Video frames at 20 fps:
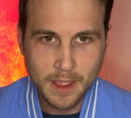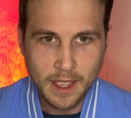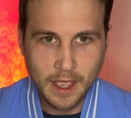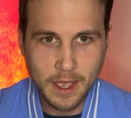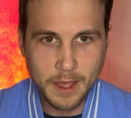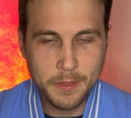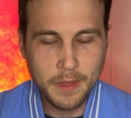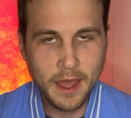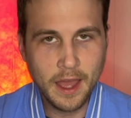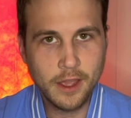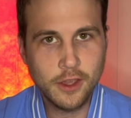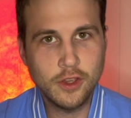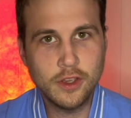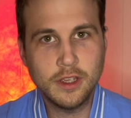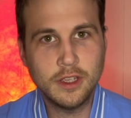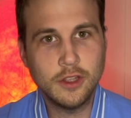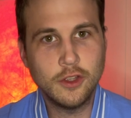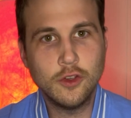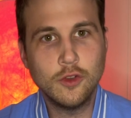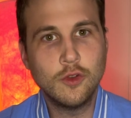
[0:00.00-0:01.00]
and that
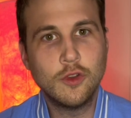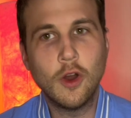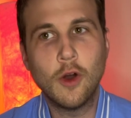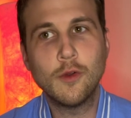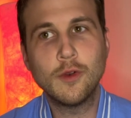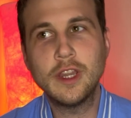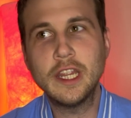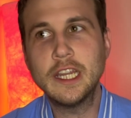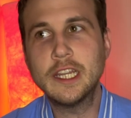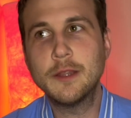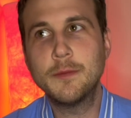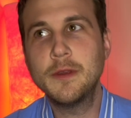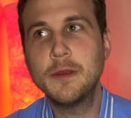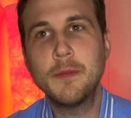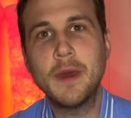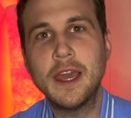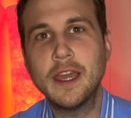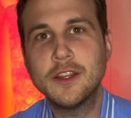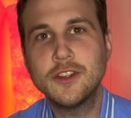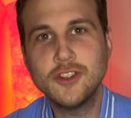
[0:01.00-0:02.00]
you don't need to be
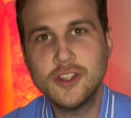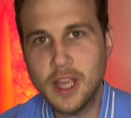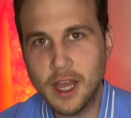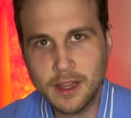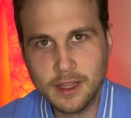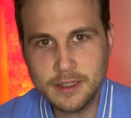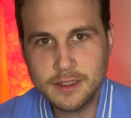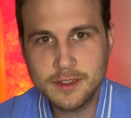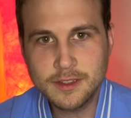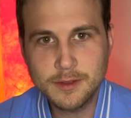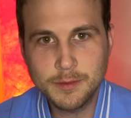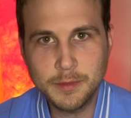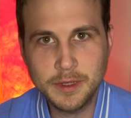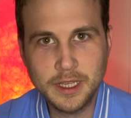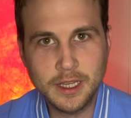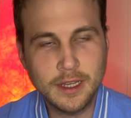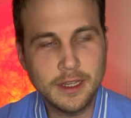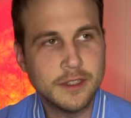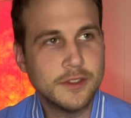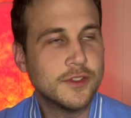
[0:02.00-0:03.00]
made jealous
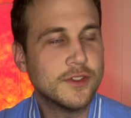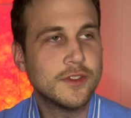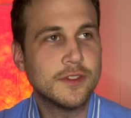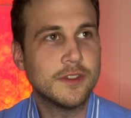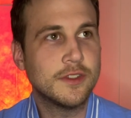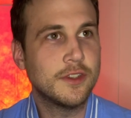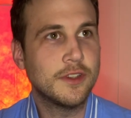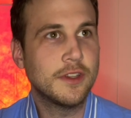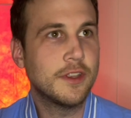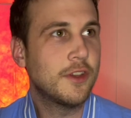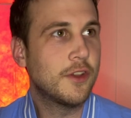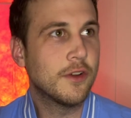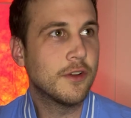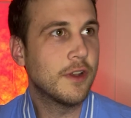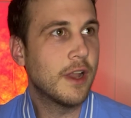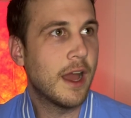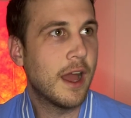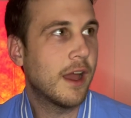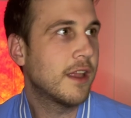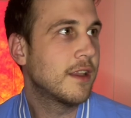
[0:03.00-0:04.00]
because you're
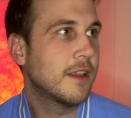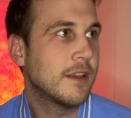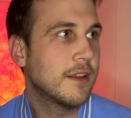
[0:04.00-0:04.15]
not,